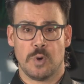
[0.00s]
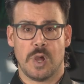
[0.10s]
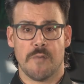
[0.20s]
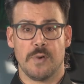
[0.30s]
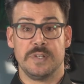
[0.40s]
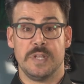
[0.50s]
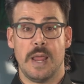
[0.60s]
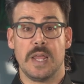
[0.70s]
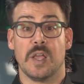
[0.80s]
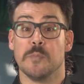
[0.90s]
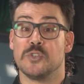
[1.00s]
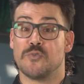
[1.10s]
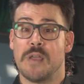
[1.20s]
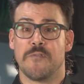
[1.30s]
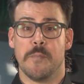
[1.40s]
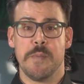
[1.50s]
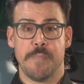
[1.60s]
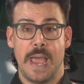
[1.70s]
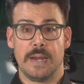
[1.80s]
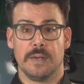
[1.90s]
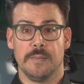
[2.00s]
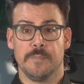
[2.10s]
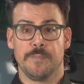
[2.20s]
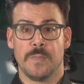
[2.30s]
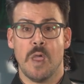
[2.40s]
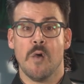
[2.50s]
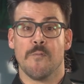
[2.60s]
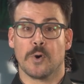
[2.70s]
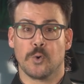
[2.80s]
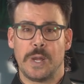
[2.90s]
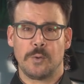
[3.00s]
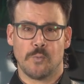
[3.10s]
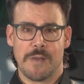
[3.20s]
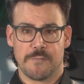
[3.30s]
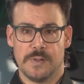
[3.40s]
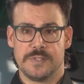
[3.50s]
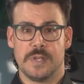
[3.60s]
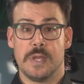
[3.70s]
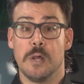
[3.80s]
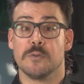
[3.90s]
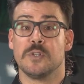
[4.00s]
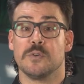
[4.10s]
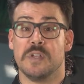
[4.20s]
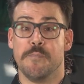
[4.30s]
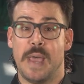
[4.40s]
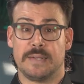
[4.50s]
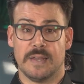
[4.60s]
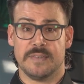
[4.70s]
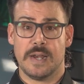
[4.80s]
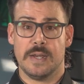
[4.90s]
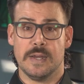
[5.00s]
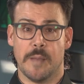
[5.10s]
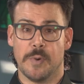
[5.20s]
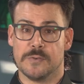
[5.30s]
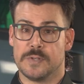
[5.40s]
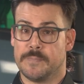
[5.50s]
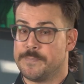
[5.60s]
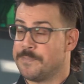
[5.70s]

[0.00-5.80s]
we're covering today comes straight from Impact. For quick reference, here's those Impact identity numbers.